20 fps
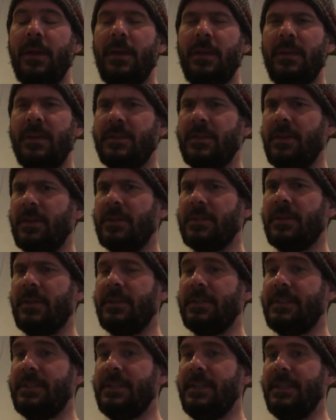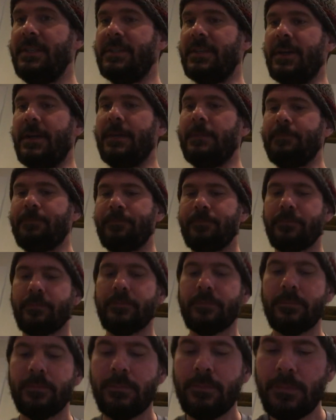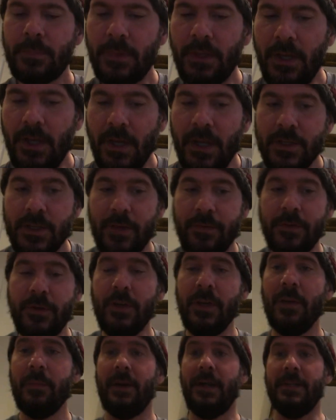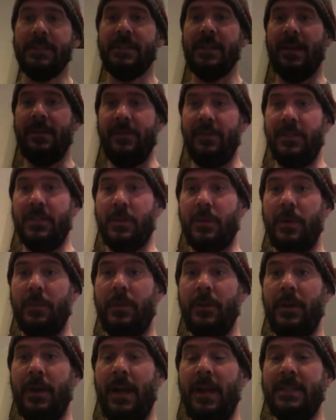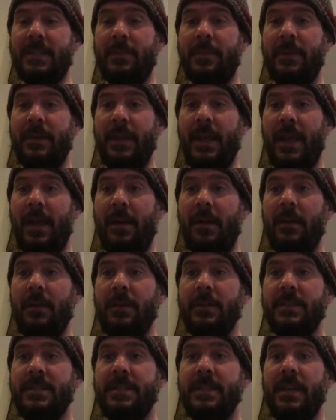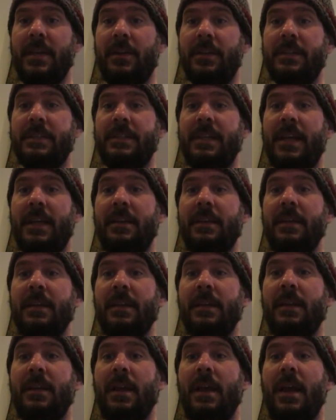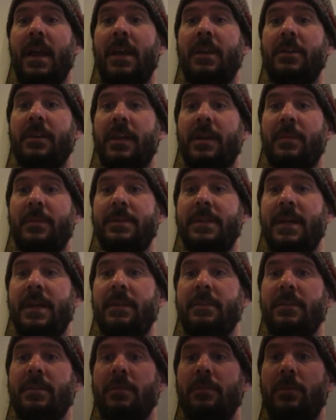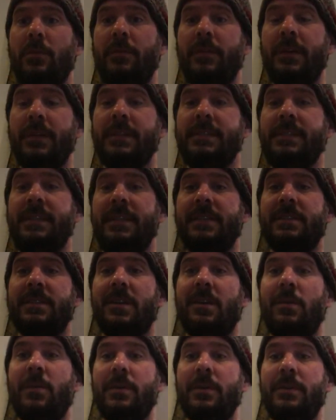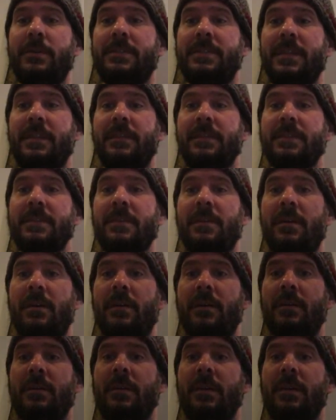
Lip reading: The song is called Seesaw. So if you're doing it by yourself, you just can put your hands up in the air, sitting or standing, and you're going to pretend you're moving a seesaw while you sing the song.